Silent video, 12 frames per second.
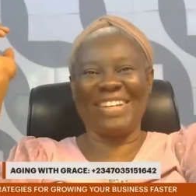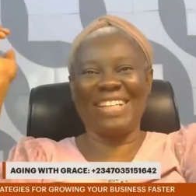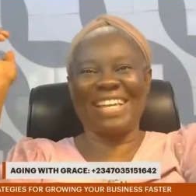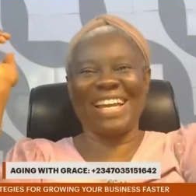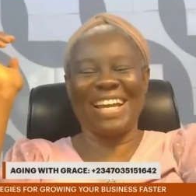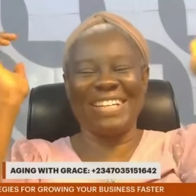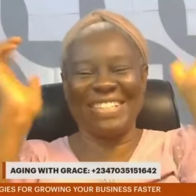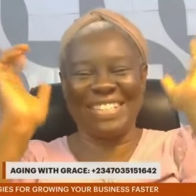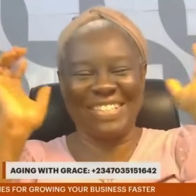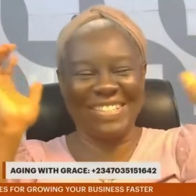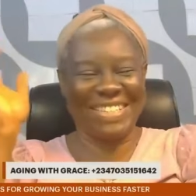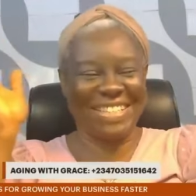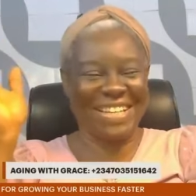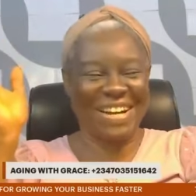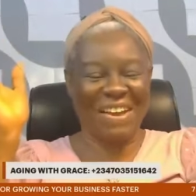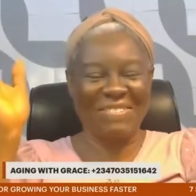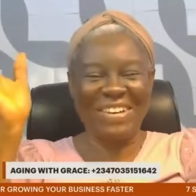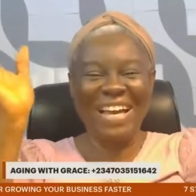so that I can use it to
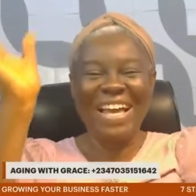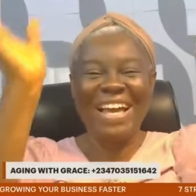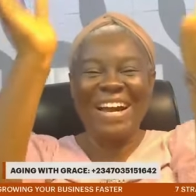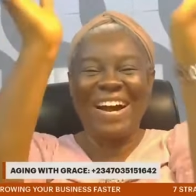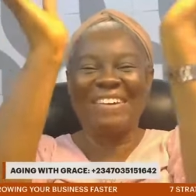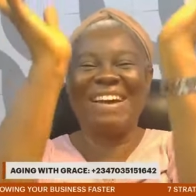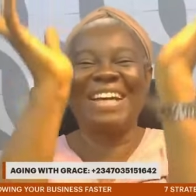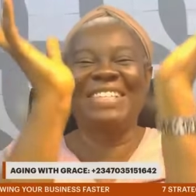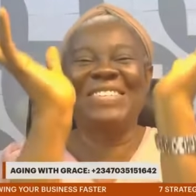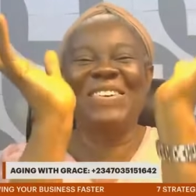describe. All right.